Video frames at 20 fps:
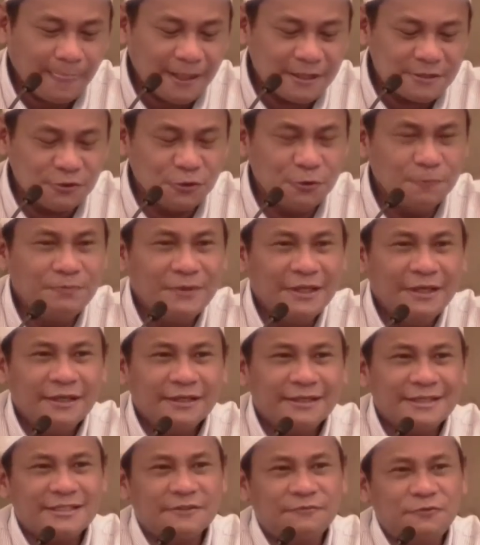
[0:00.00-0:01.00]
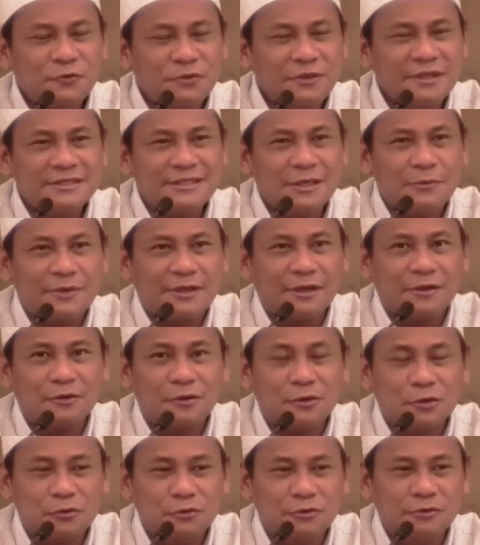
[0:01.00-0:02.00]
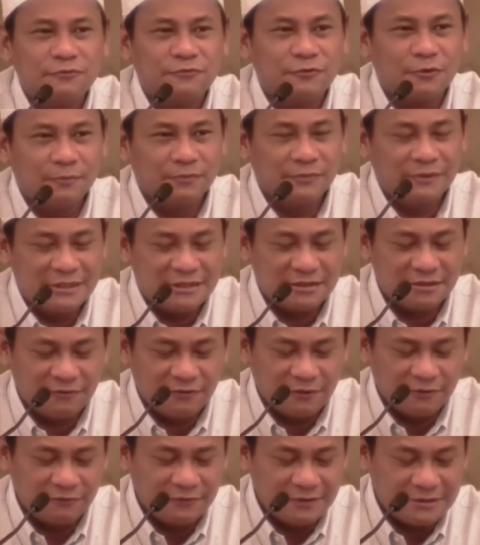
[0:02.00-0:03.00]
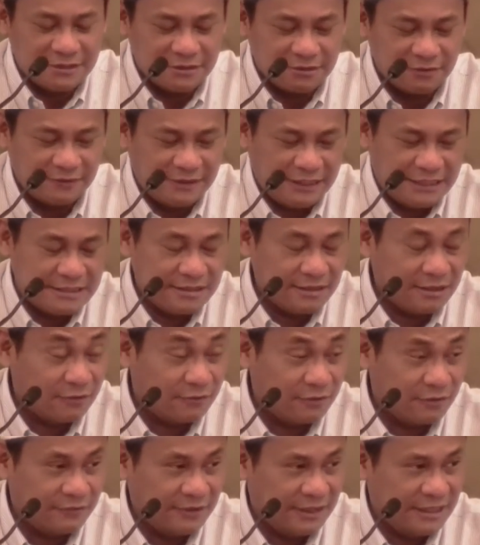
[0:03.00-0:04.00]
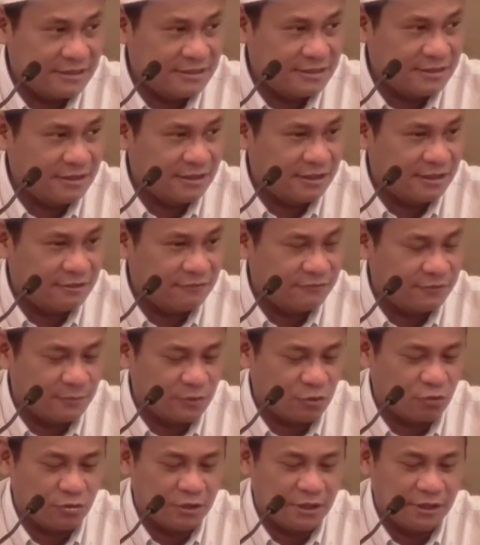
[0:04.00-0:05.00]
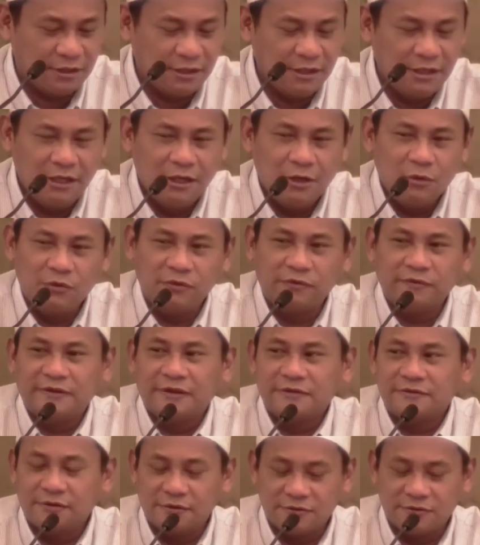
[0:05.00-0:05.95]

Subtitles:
So there's a few things that we can conclude from these several verses of the hadith and from the Quran with regards to